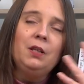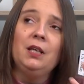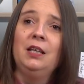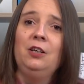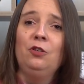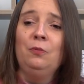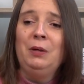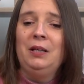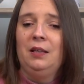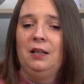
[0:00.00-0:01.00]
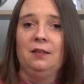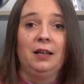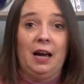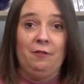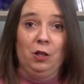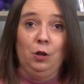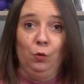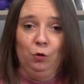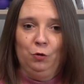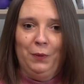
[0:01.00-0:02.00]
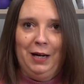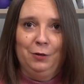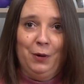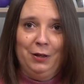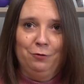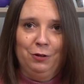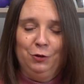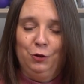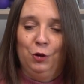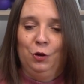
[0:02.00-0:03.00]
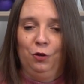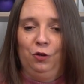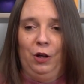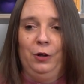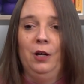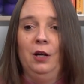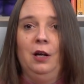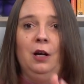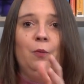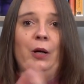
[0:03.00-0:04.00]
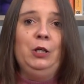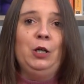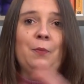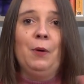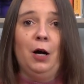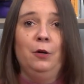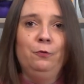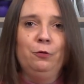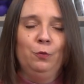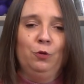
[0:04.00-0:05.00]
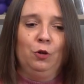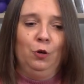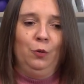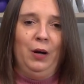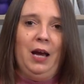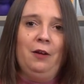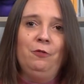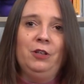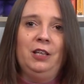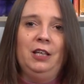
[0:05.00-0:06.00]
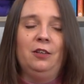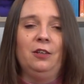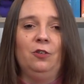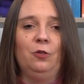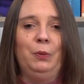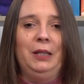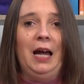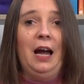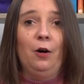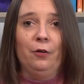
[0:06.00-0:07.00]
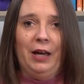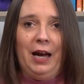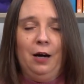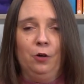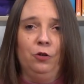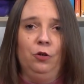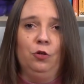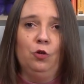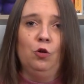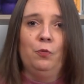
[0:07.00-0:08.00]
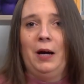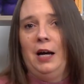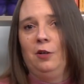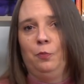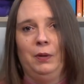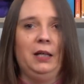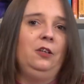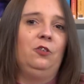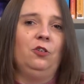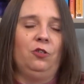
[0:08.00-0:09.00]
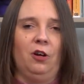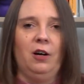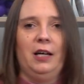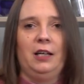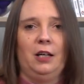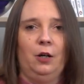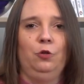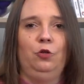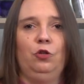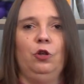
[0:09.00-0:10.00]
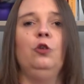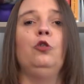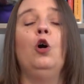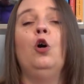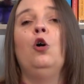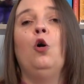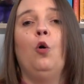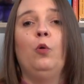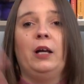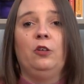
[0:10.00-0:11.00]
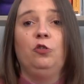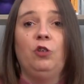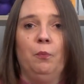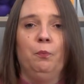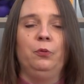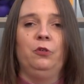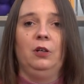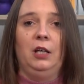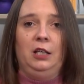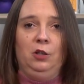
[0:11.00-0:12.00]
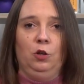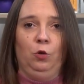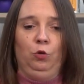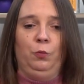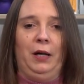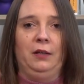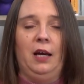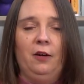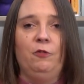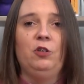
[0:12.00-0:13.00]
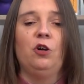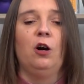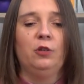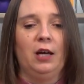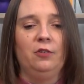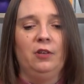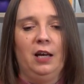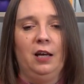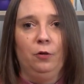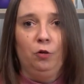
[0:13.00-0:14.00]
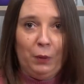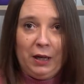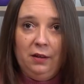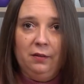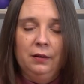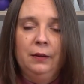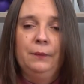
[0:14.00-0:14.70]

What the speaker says: This can be things like having a launch pad by the front door. So when you come home from school, everything that's been out of the house, so school bags, blazers, tie, coat, shoes, all gets dumped in your launch pad. Every child has their space.